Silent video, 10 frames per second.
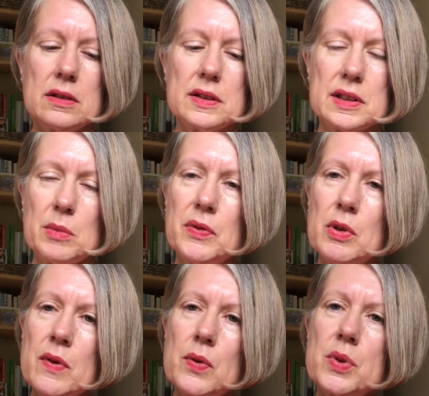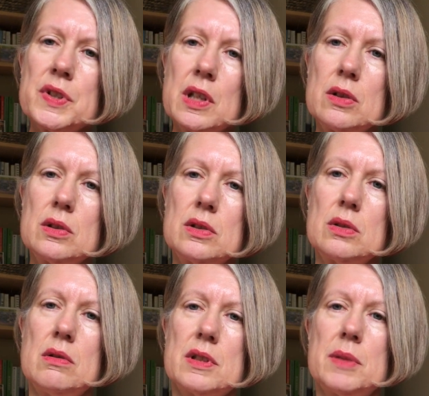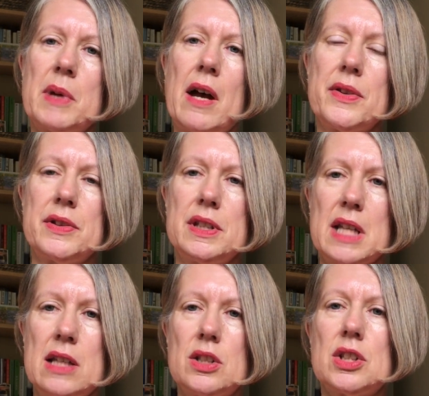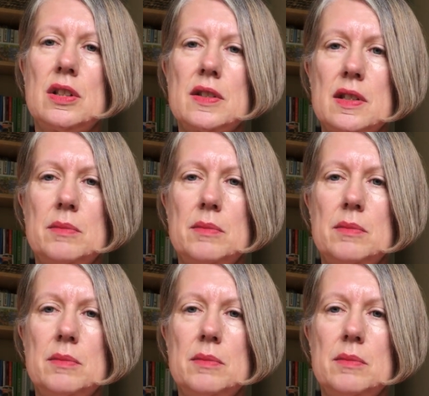Some of you have also talked about the tensions